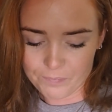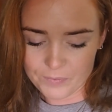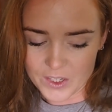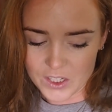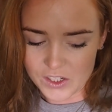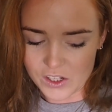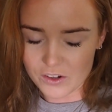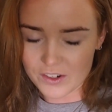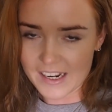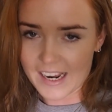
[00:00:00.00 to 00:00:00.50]

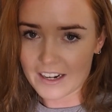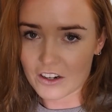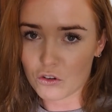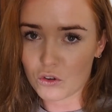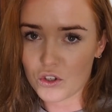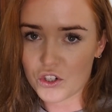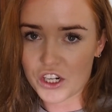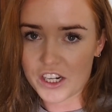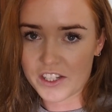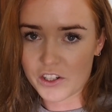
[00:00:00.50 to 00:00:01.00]
so
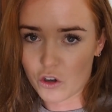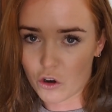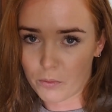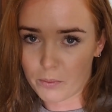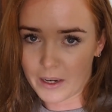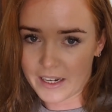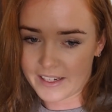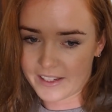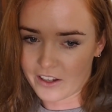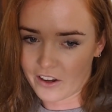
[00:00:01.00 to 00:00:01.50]
technology is not on
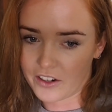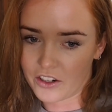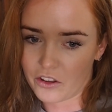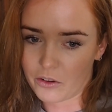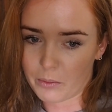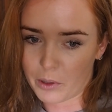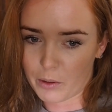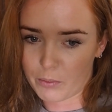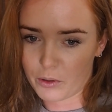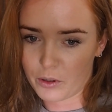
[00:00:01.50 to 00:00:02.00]
my side at the
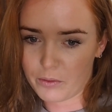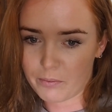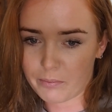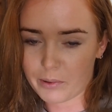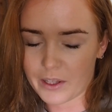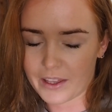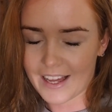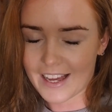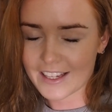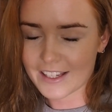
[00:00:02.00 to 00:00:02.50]
moment,
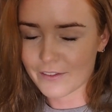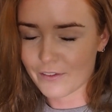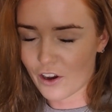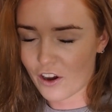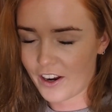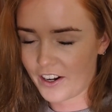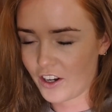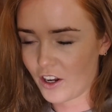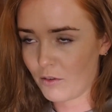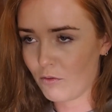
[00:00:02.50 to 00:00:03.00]
but that's
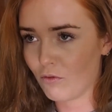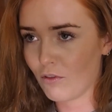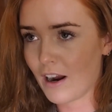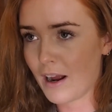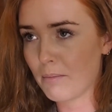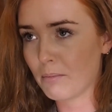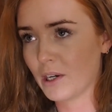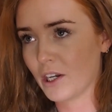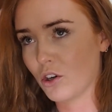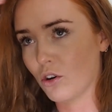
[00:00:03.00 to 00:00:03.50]
fine. I'm
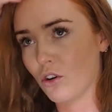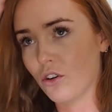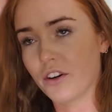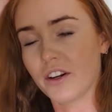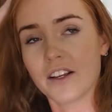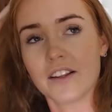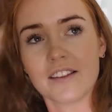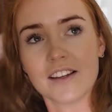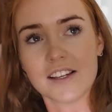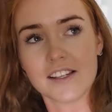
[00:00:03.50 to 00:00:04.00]
rambling
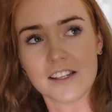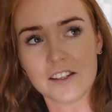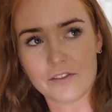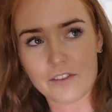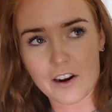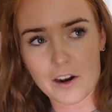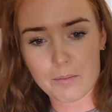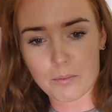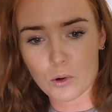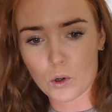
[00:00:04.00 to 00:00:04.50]
on, this is
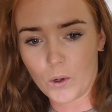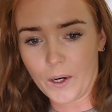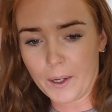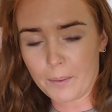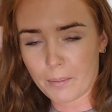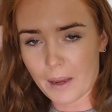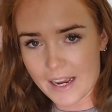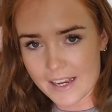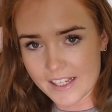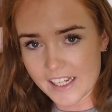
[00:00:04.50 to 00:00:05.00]
very boring.
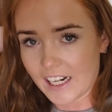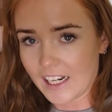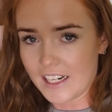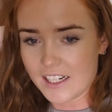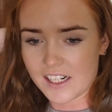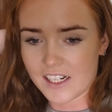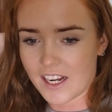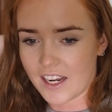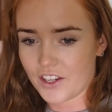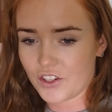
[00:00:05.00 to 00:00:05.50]
Basically
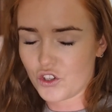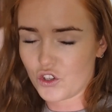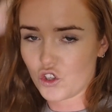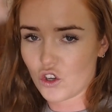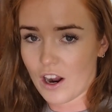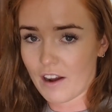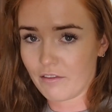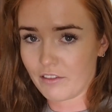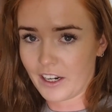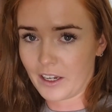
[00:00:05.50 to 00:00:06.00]
today is just
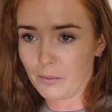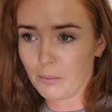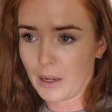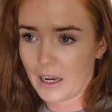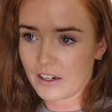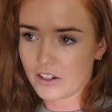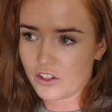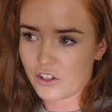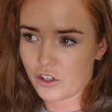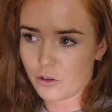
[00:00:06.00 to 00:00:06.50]
travelling
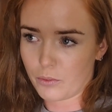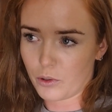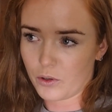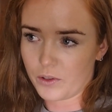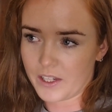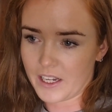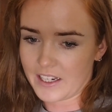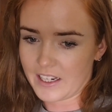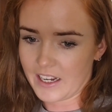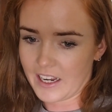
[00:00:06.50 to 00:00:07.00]
back to Cebu
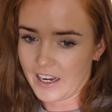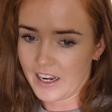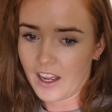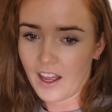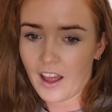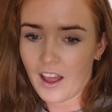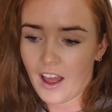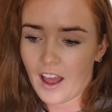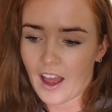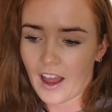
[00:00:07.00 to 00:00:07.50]
City,
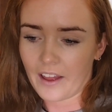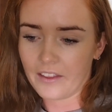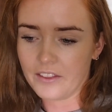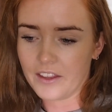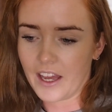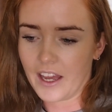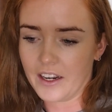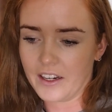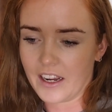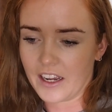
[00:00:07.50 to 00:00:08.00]
and
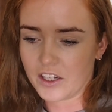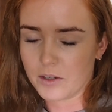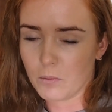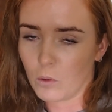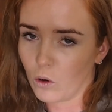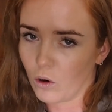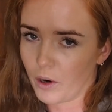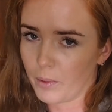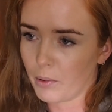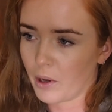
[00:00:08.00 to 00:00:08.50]
then yeah,
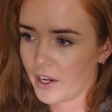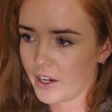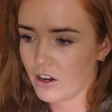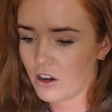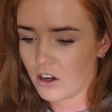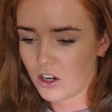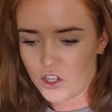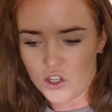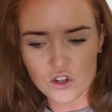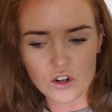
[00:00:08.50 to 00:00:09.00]
tomorrow buying a
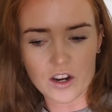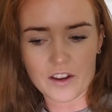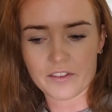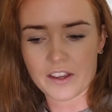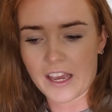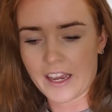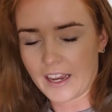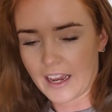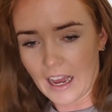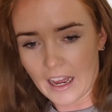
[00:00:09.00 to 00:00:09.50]
hard drive,
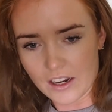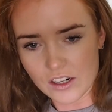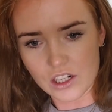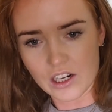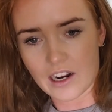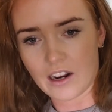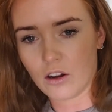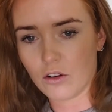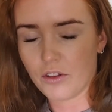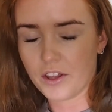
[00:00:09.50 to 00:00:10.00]
getting cash
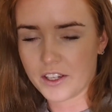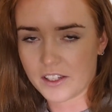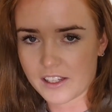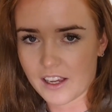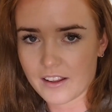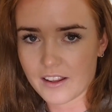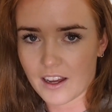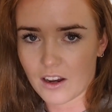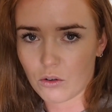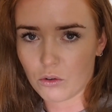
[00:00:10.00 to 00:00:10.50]
out, things
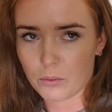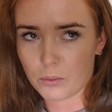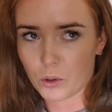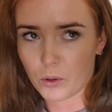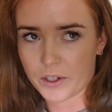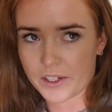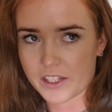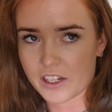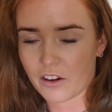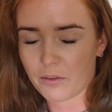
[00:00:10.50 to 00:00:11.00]
like that, all
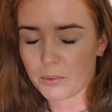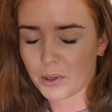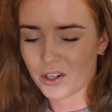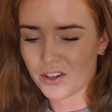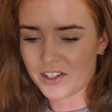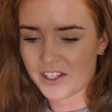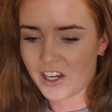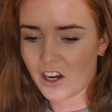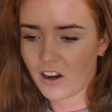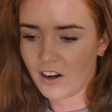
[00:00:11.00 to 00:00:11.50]
boring stuff
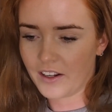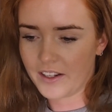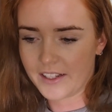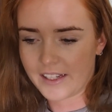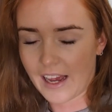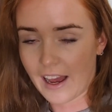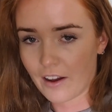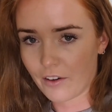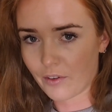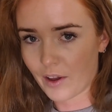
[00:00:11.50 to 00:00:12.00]
because the islands
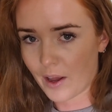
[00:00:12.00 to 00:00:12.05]
have